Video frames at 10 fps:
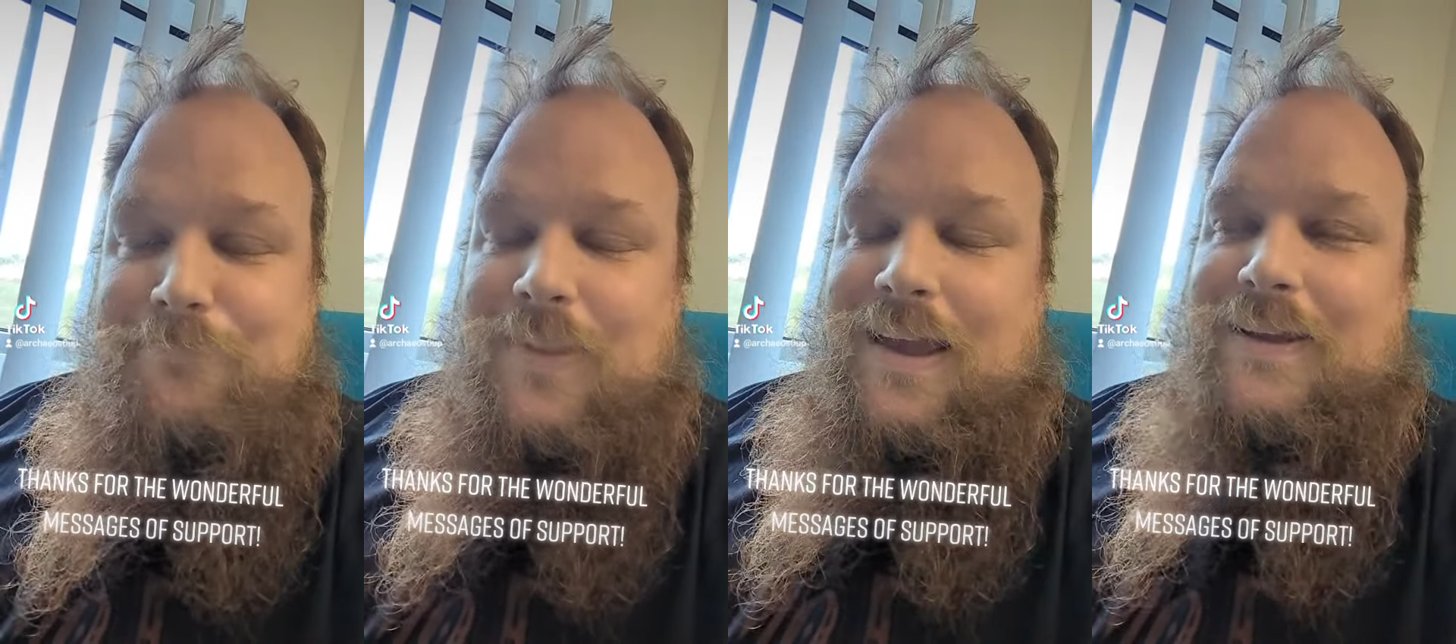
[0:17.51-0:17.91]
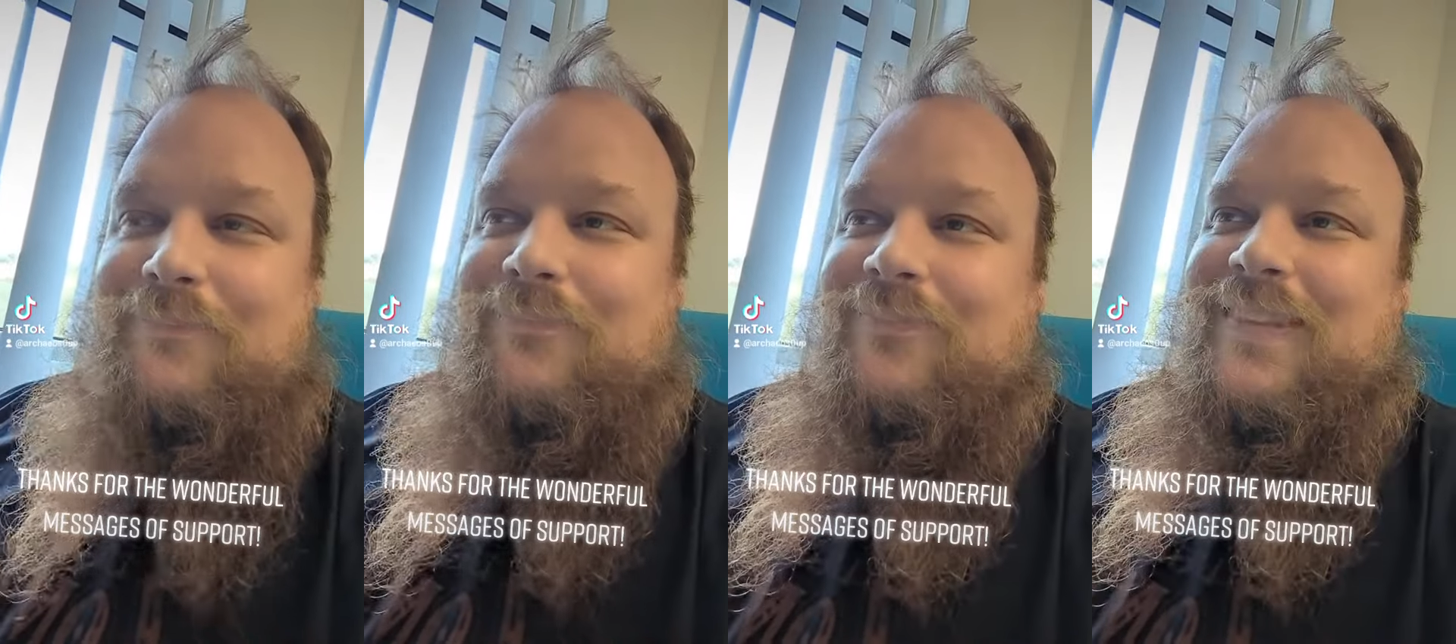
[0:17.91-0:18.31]

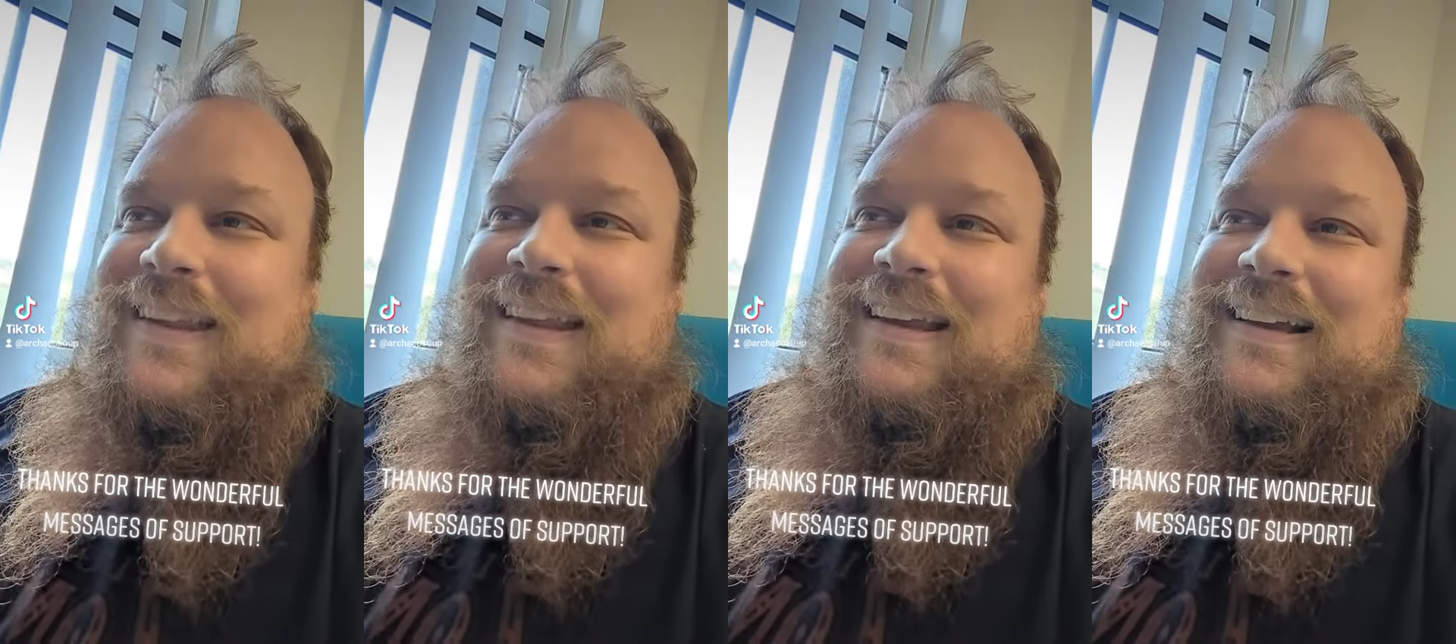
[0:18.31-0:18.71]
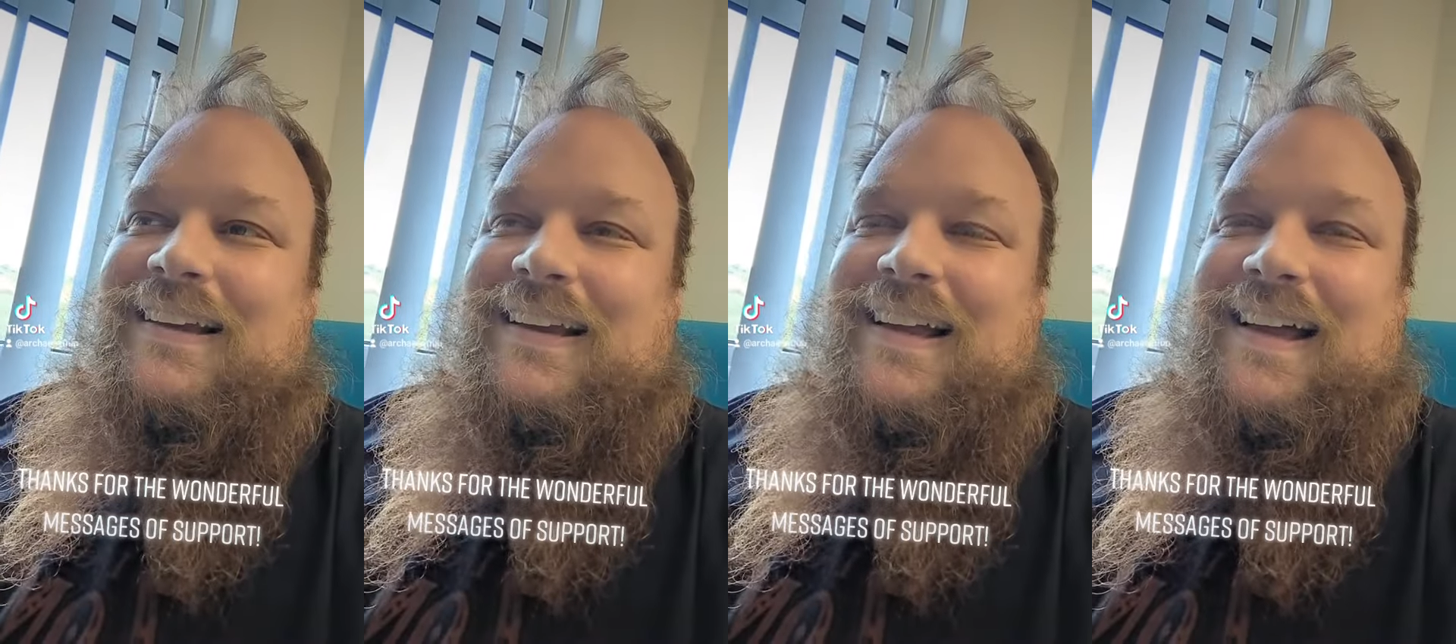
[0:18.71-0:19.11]
Um,
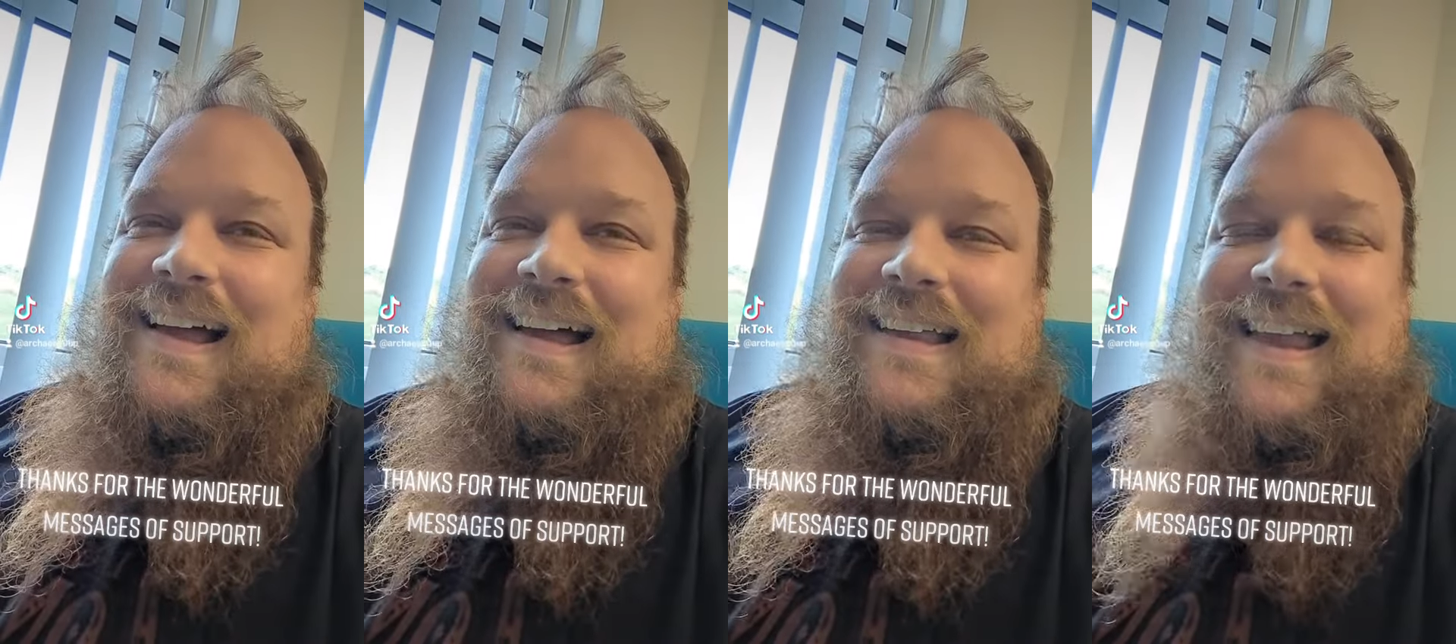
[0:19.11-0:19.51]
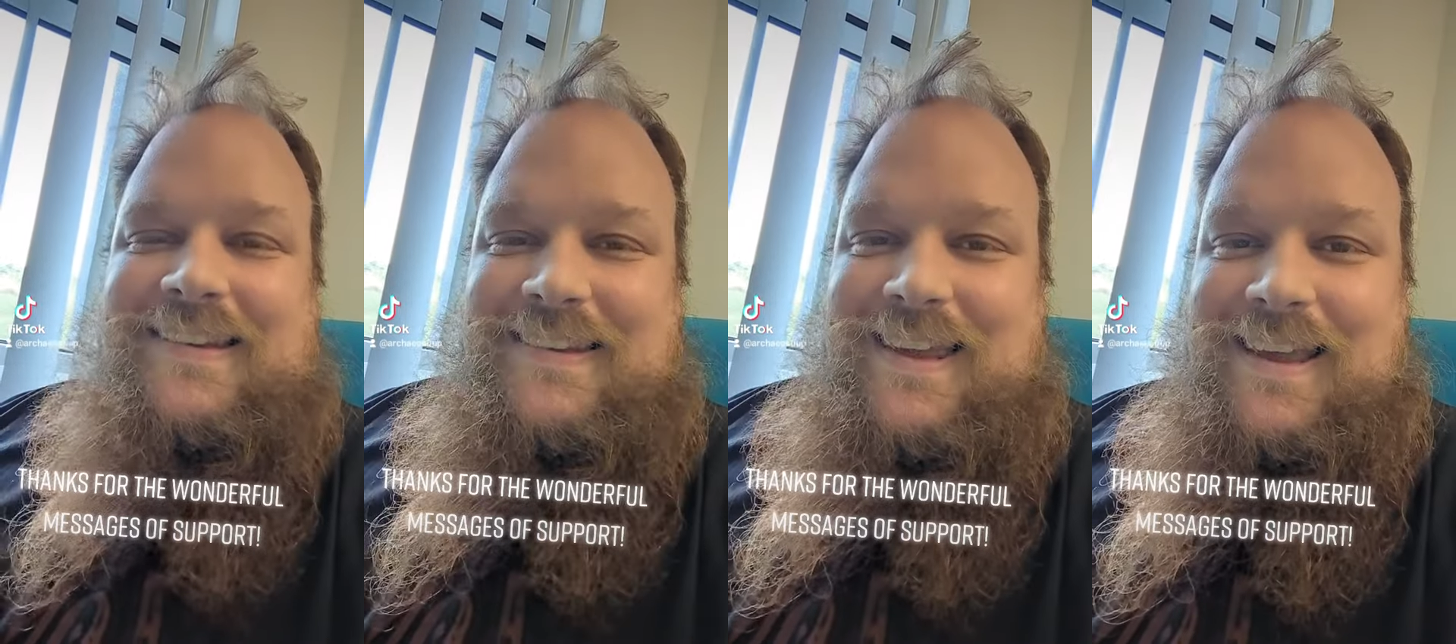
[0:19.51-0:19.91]
uh,
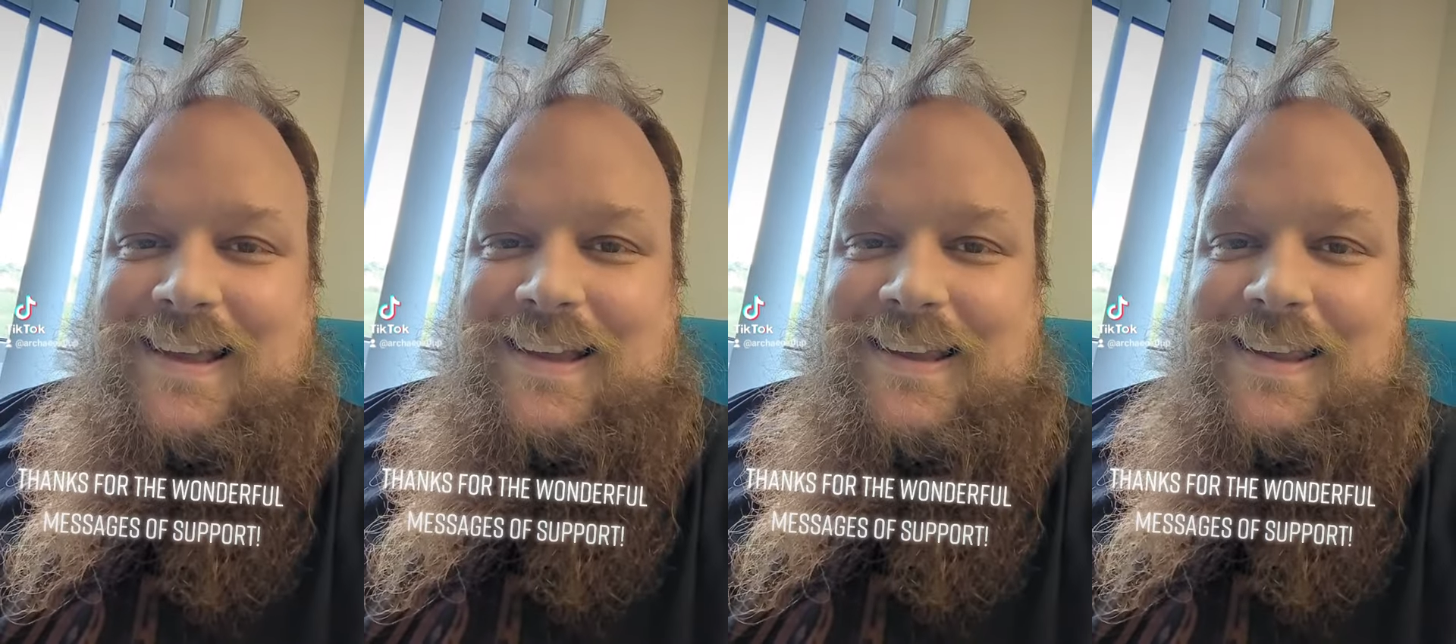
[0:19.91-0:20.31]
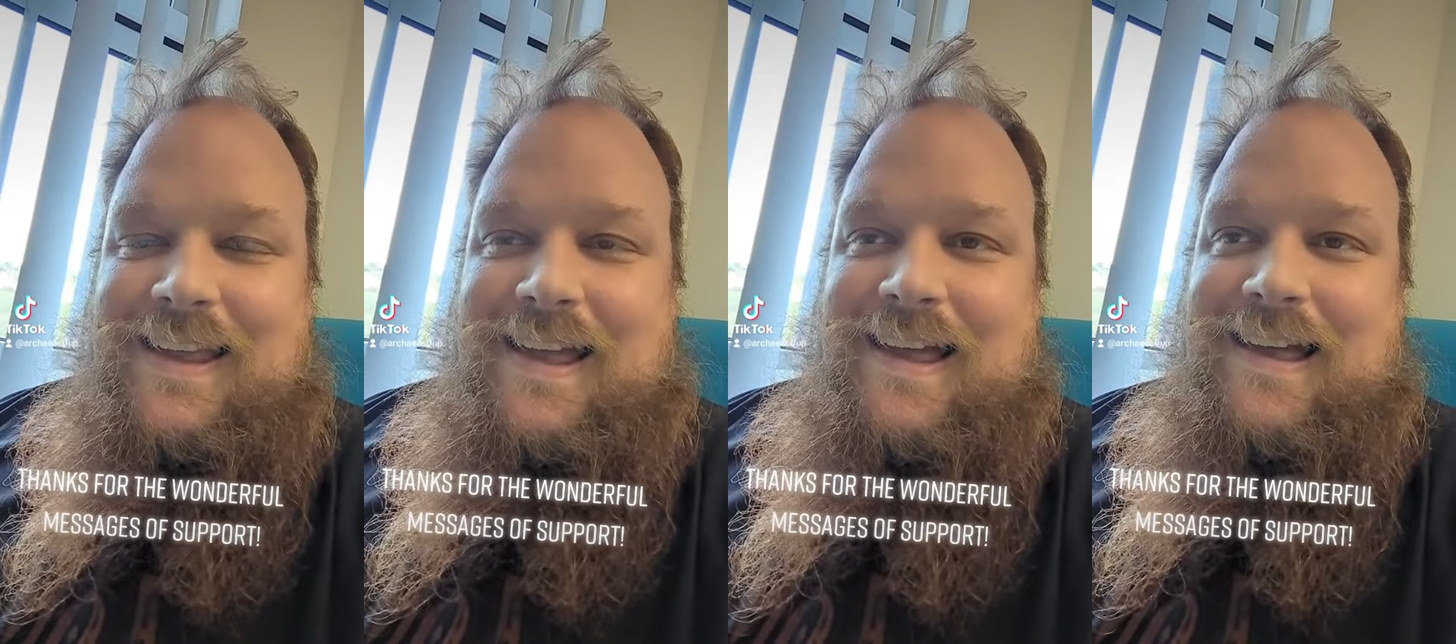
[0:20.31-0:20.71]
yesterday,
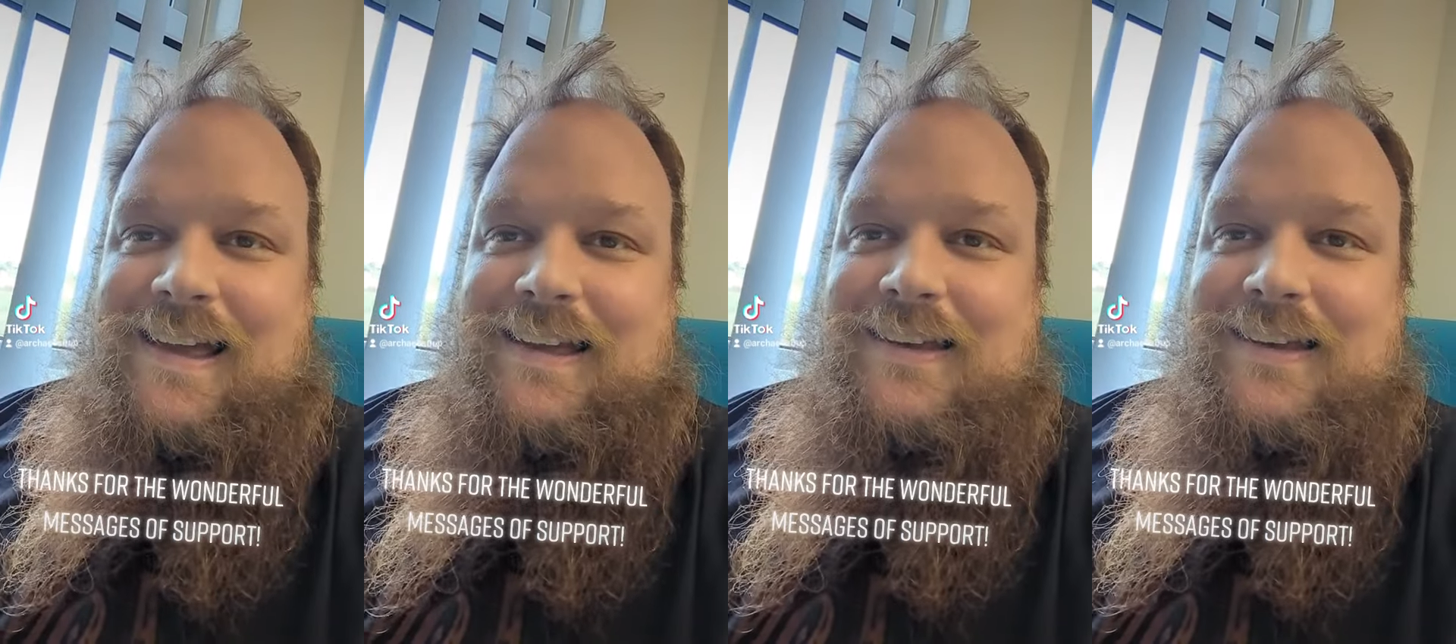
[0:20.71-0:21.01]
I uh,